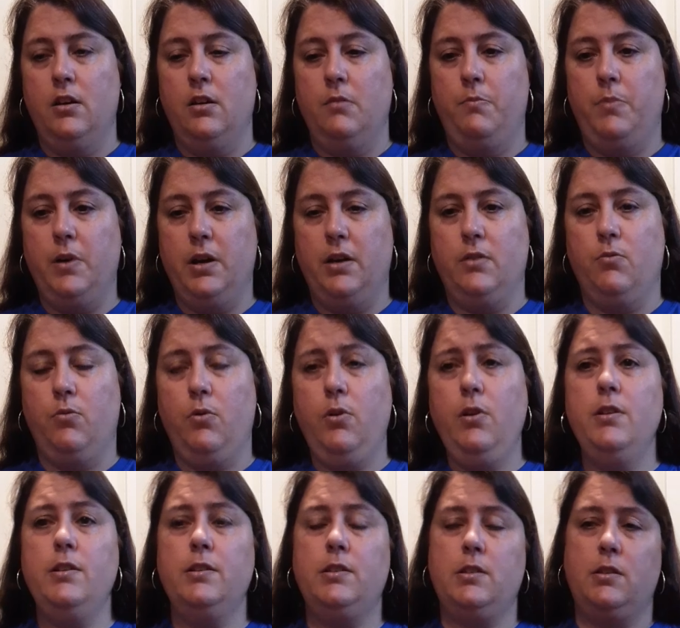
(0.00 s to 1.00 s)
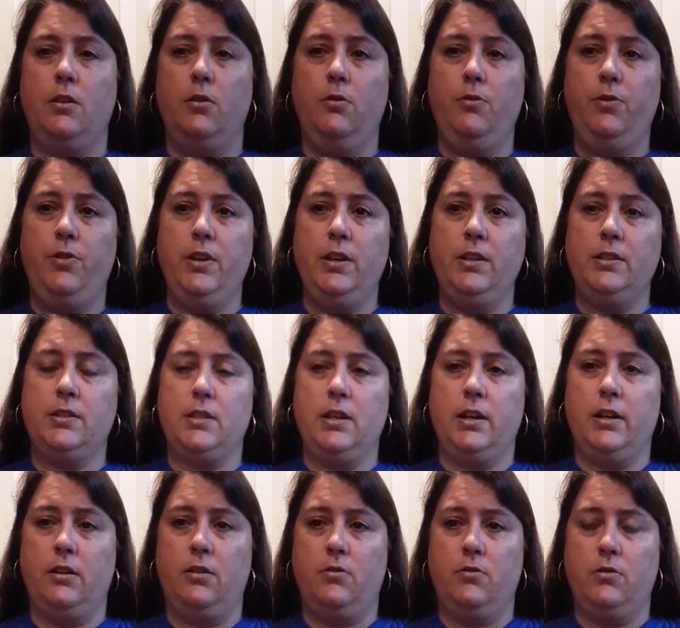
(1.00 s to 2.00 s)
But we're going to slow things
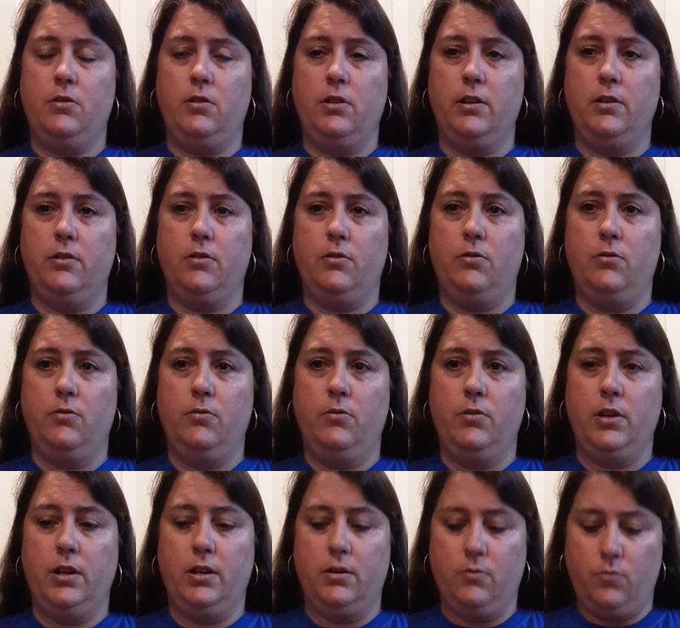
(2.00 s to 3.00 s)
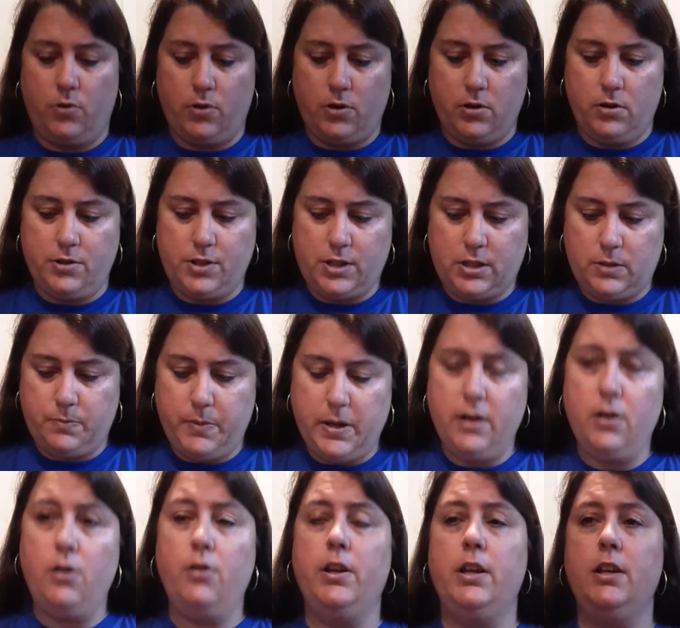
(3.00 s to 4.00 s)
down a little, and we're going to
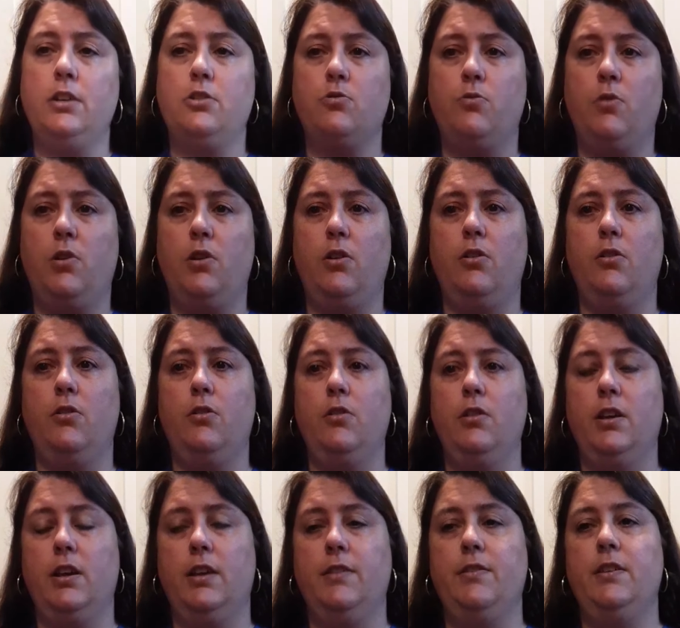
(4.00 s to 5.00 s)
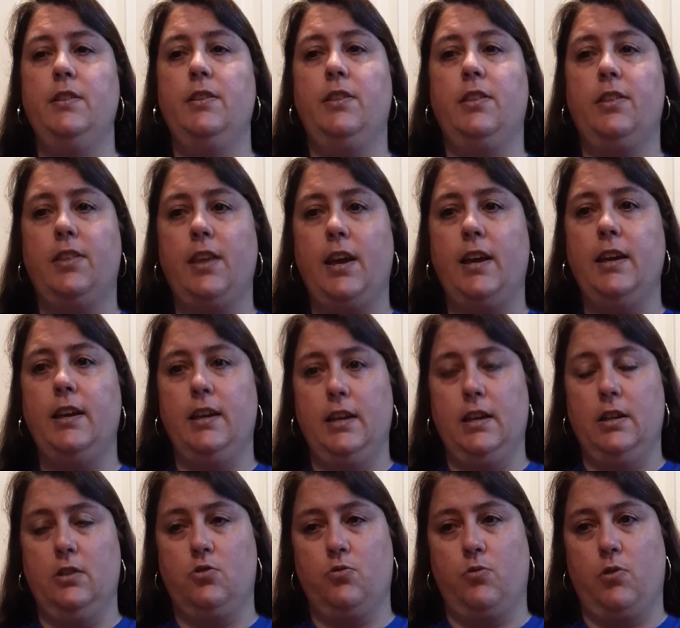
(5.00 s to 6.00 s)
spell each word and then say
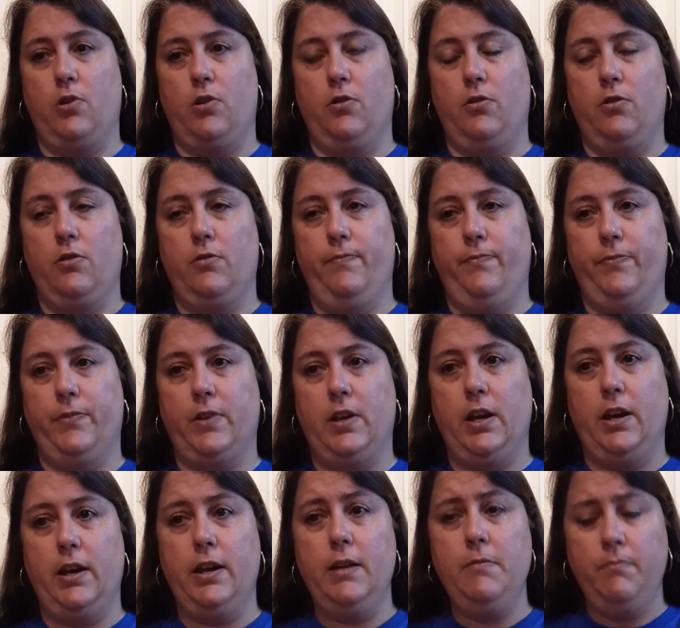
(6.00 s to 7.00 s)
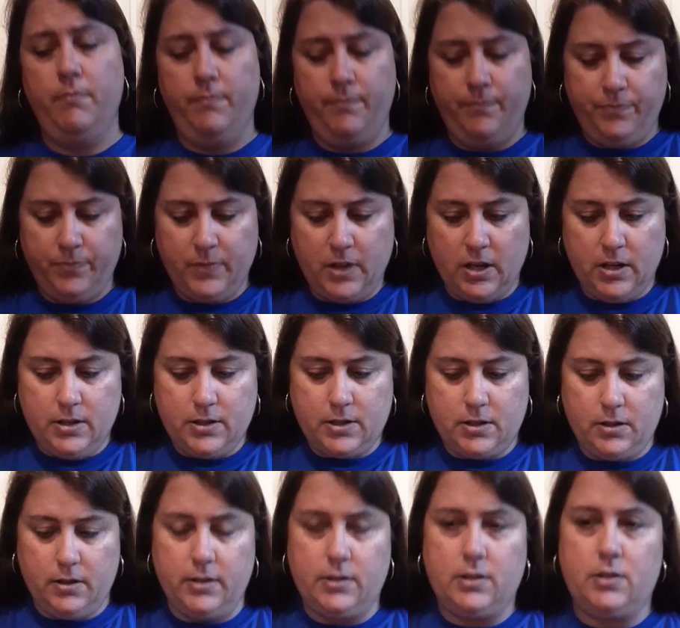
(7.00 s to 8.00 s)
each word, okay? So
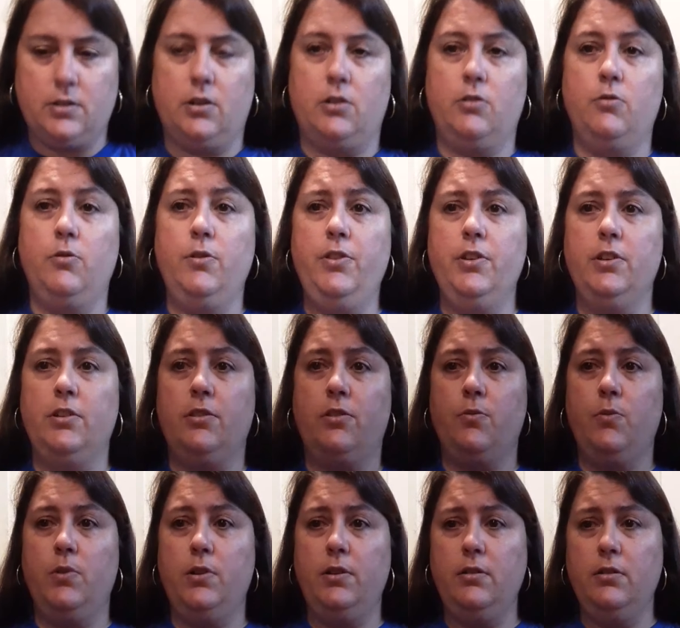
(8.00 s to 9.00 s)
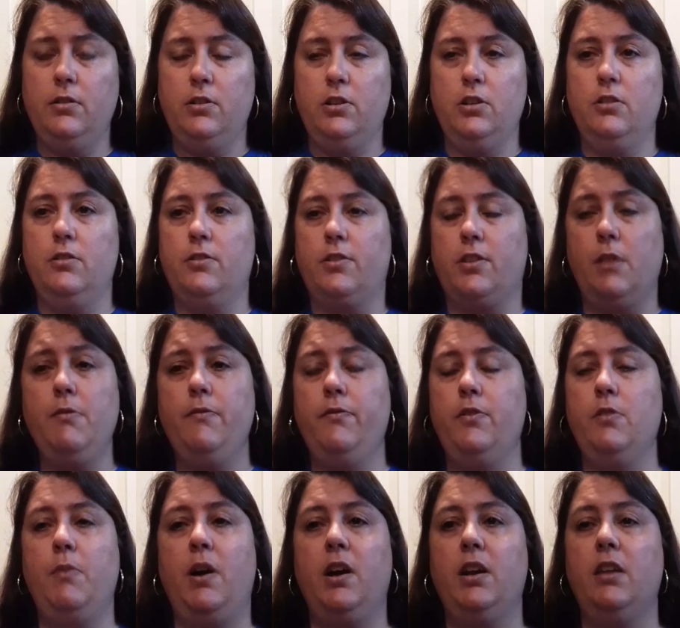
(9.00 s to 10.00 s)
let's start with this one. Some of you
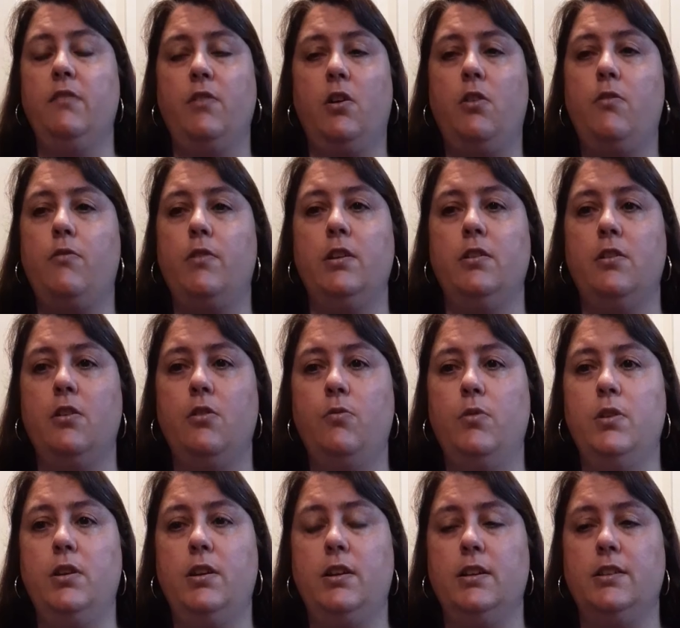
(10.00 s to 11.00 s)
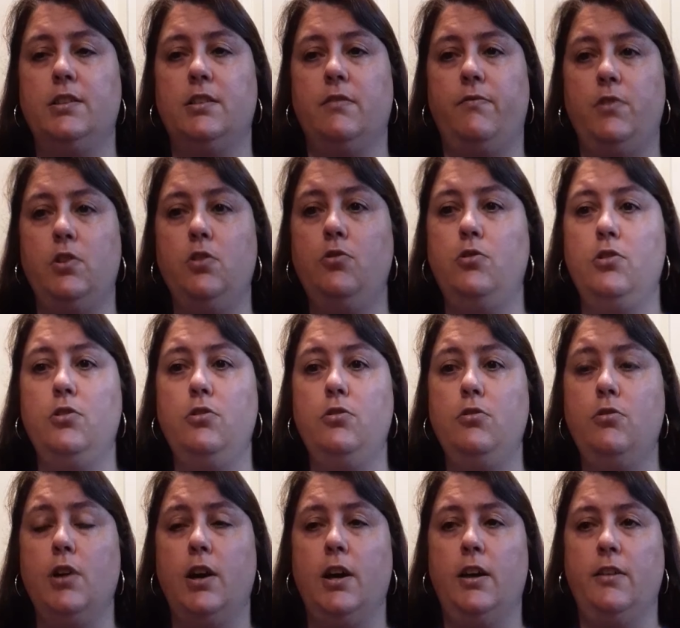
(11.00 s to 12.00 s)
might even already know what it is. If you
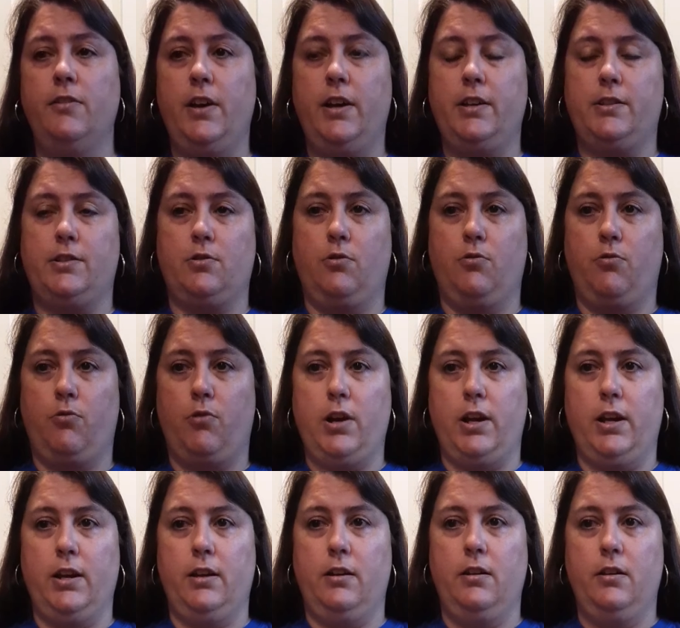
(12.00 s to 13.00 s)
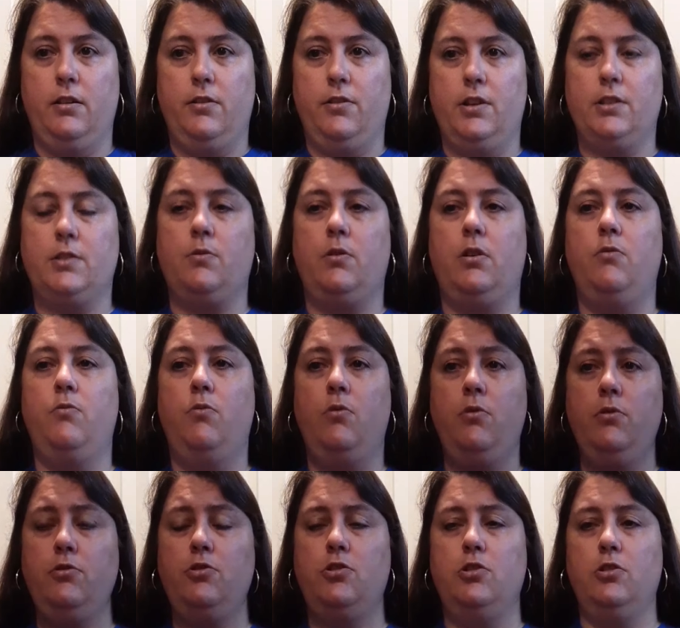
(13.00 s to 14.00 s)
do, that's great. That's what I
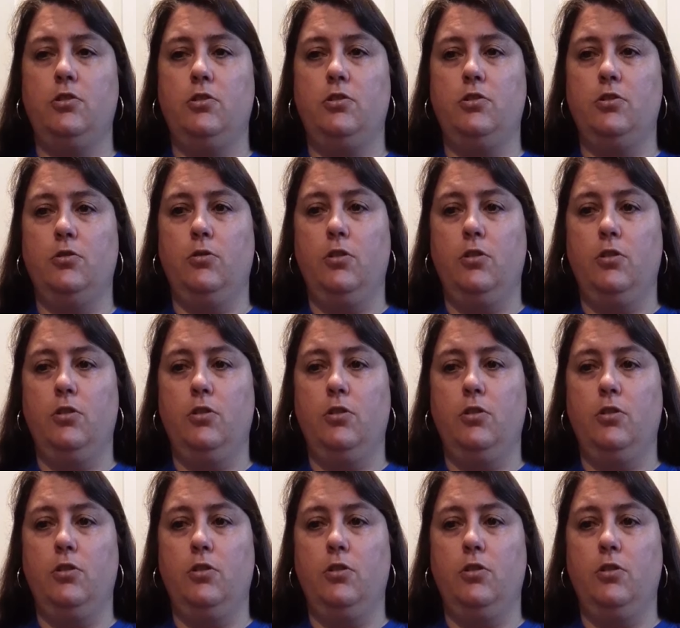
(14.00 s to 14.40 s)
want you to do.